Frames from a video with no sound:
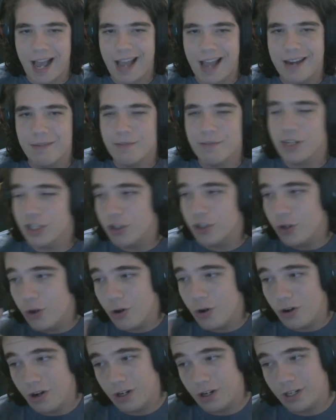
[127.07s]
item to
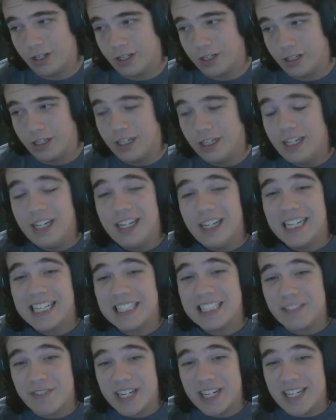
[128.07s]
cook?
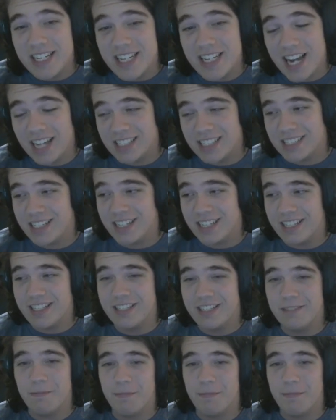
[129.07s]
Because if it doesn't,